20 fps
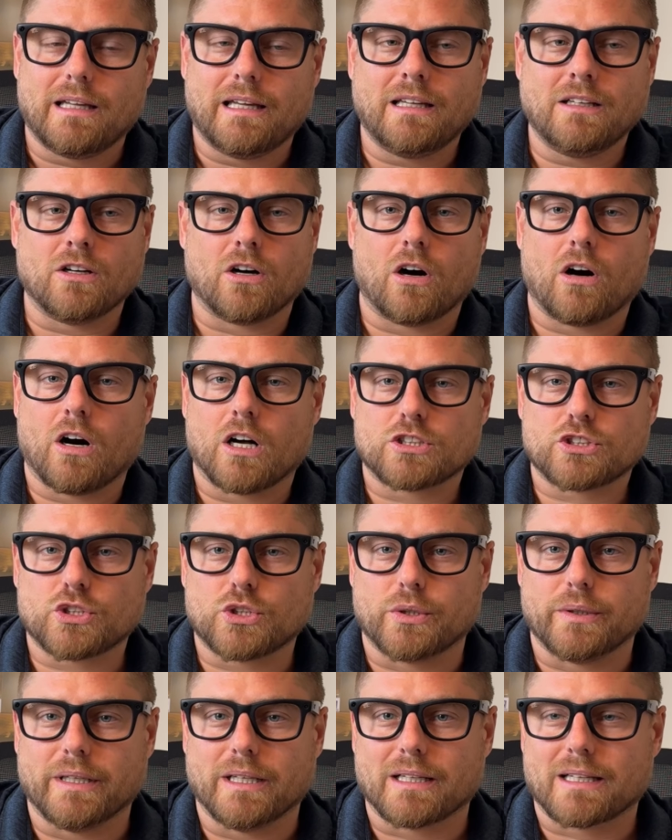in
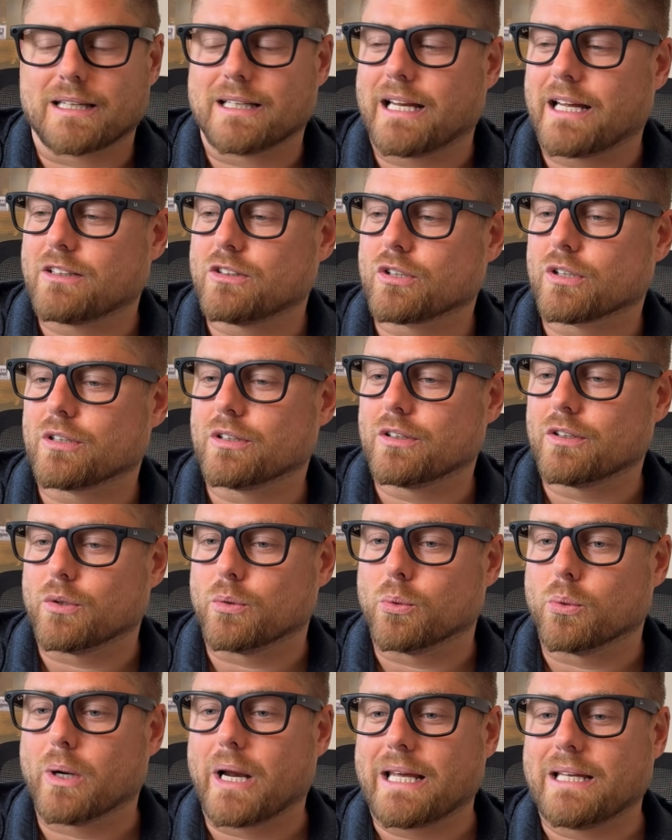Austria, can I turn
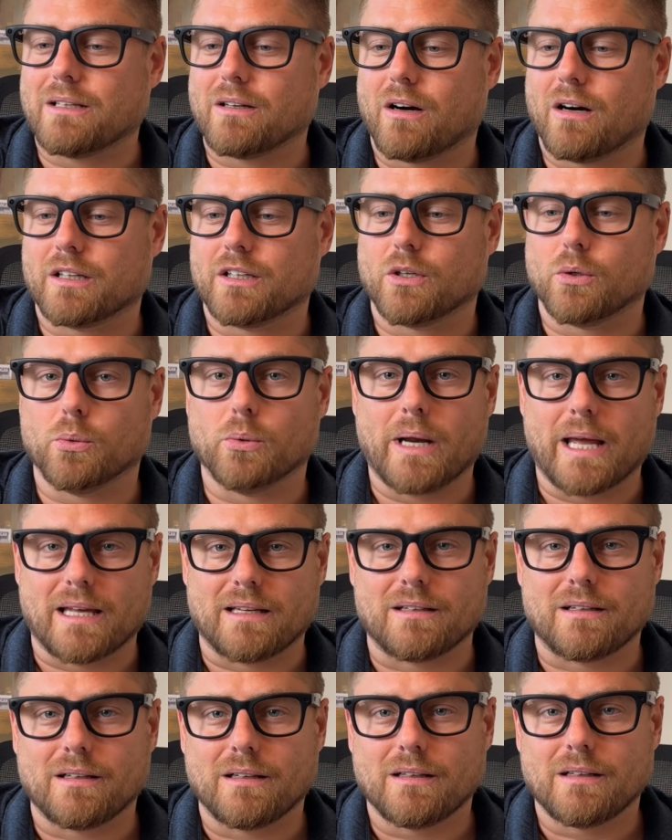right on a
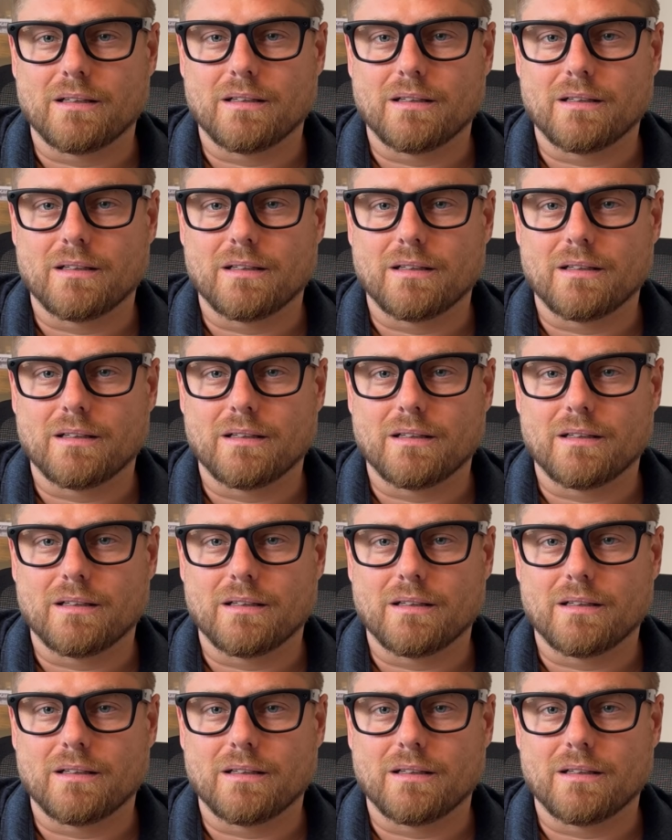red?